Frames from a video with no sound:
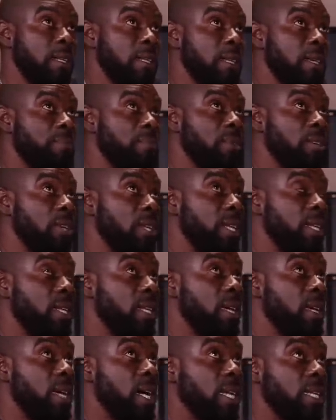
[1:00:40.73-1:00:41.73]
them get
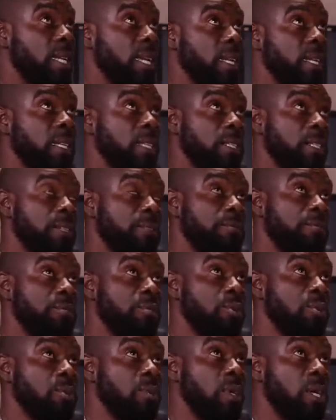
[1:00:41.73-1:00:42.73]
they got an
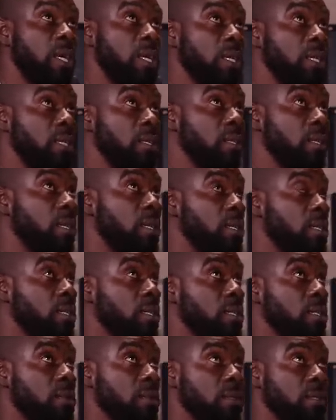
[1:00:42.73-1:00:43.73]
interview on
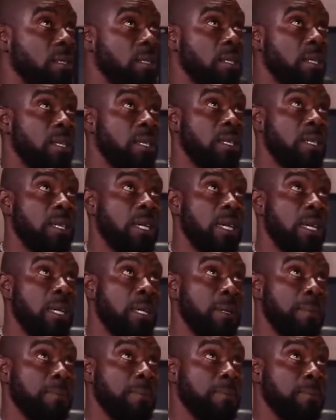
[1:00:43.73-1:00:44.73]
on on
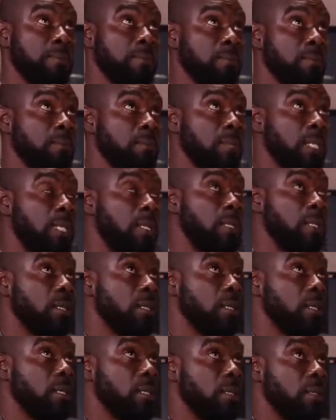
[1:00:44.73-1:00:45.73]
um,
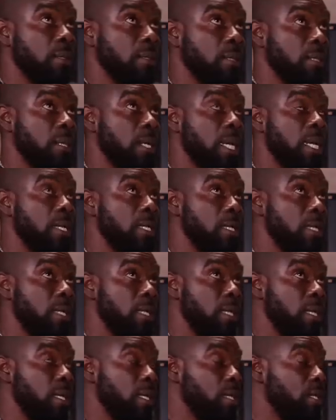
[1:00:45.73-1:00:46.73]
on stage on
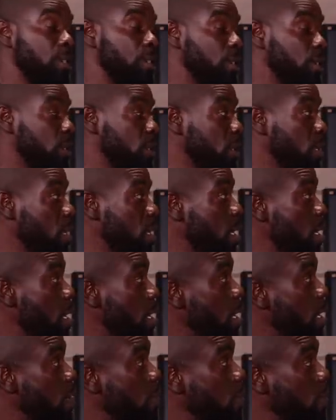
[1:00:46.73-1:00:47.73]
stage,
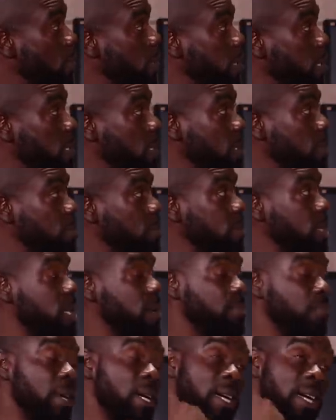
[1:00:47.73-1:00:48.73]
and when them
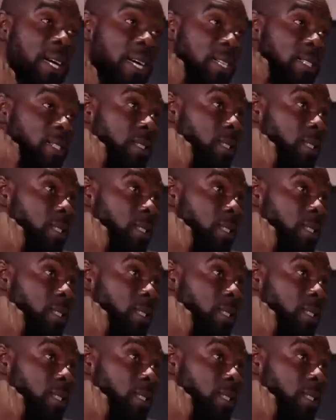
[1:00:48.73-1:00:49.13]
dep on